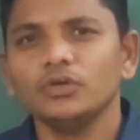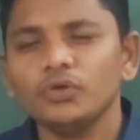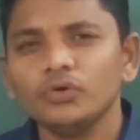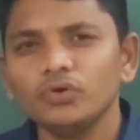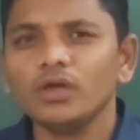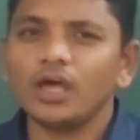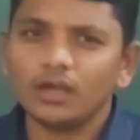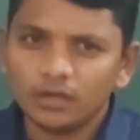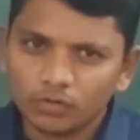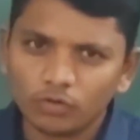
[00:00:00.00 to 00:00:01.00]
Due to
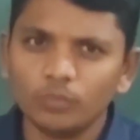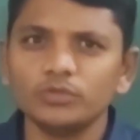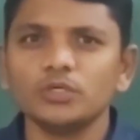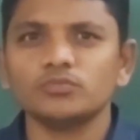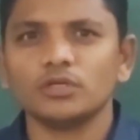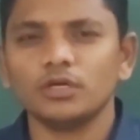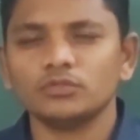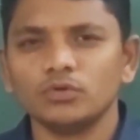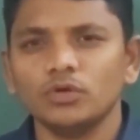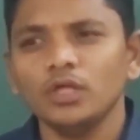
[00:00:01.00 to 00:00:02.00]
chromosomes
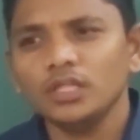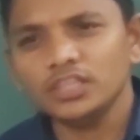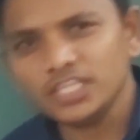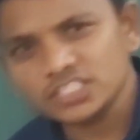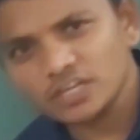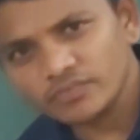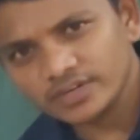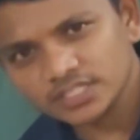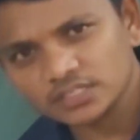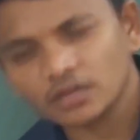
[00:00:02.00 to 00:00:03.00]
also. These
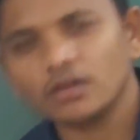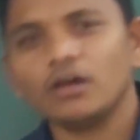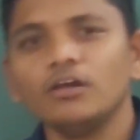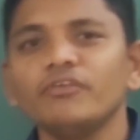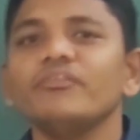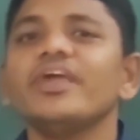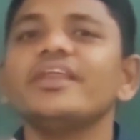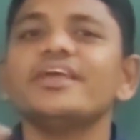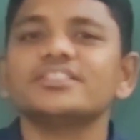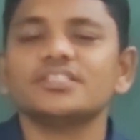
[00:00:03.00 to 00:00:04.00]
differences are called
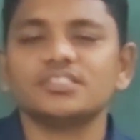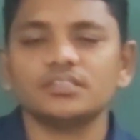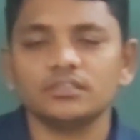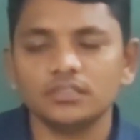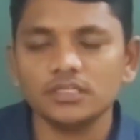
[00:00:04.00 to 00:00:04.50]
variations.